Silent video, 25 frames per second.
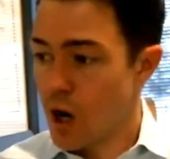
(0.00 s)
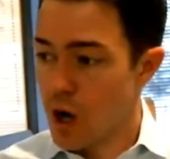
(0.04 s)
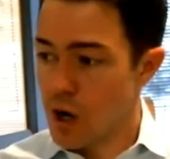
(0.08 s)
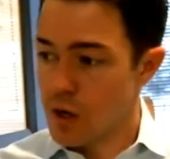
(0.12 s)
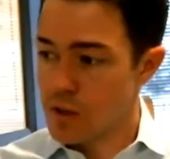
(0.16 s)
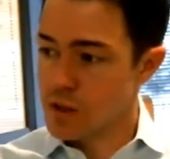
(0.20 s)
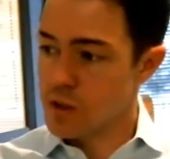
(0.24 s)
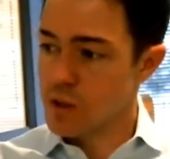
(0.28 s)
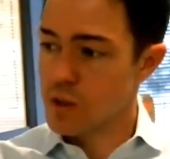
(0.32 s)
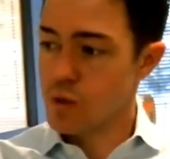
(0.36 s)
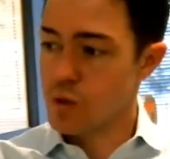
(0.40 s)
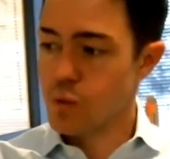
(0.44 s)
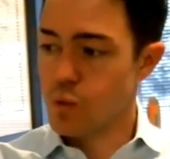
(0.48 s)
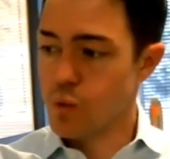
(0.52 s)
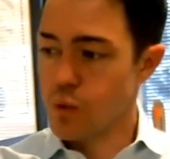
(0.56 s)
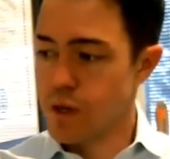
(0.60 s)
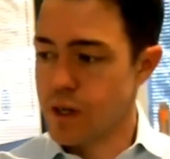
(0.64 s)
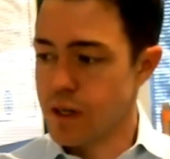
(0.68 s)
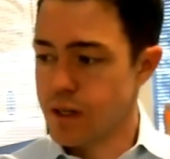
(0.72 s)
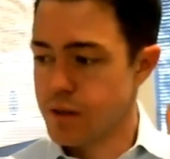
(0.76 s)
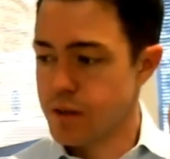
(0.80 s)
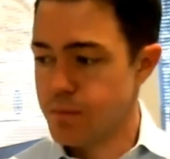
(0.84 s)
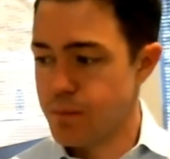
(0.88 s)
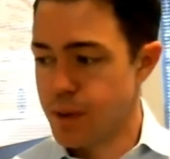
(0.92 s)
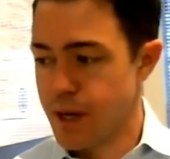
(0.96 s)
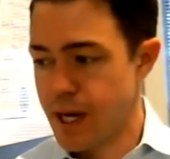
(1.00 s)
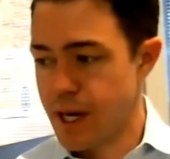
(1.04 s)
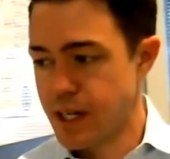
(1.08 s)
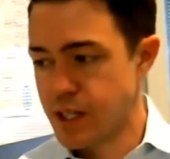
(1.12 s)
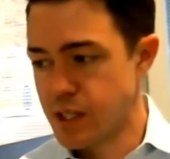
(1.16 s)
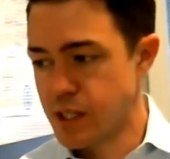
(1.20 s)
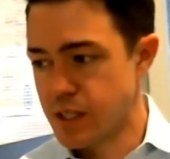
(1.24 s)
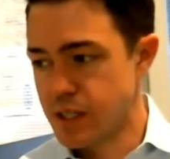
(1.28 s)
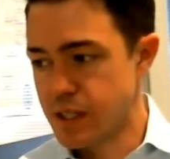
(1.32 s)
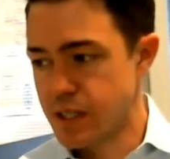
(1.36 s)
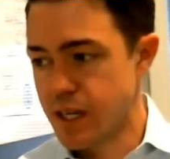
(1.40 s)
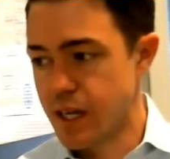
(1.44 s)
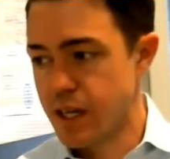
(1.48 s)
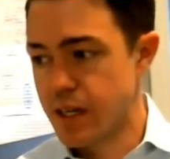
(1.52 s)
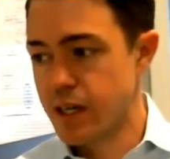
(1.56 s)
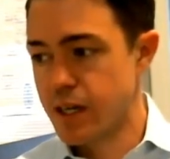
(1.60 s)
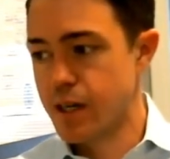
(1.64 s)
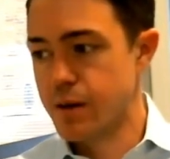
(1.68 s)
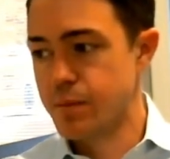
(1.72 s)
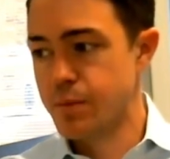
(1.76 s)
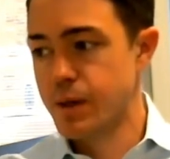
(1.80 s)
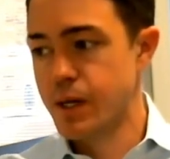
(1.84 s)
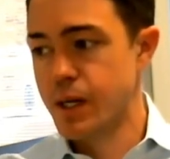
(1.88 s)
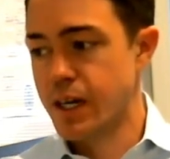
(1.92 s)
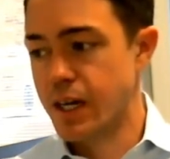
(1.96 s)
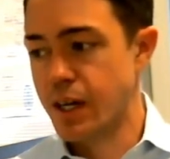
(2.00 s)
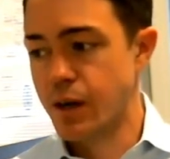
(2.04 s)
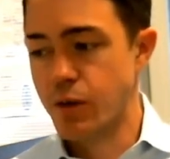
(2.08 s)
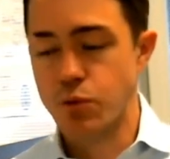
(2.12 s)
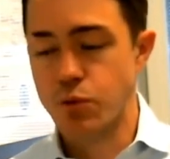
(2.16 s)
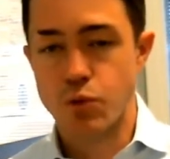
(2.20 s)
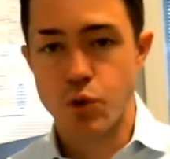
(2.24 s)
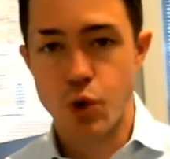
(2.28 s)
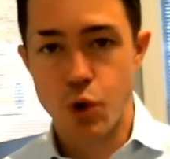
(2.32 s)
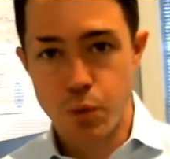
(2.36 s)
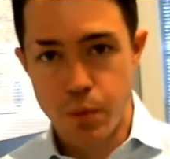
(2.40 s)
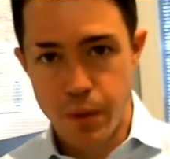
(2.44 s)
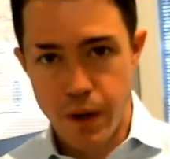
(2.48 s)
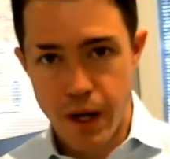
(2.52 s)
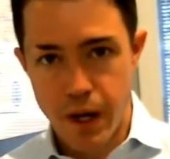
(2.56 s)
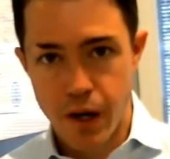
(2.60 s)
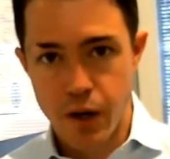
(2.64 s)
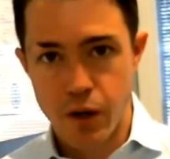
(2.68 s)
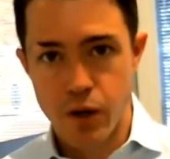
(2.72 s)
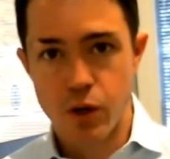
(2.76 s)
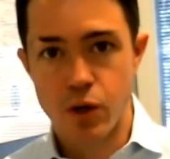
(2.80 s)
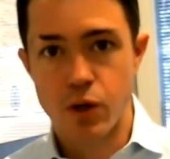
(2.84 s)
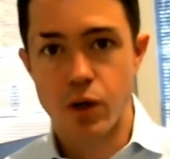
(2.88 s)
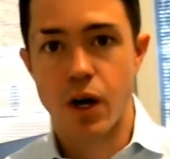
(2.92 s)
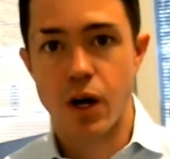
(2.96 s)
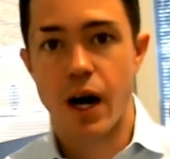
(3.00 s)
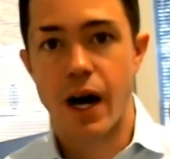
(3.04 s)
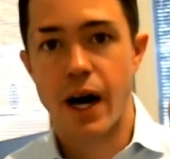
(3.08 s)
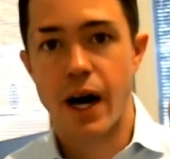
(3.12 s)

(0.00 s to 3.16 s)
Also, with patient setup and rope angle,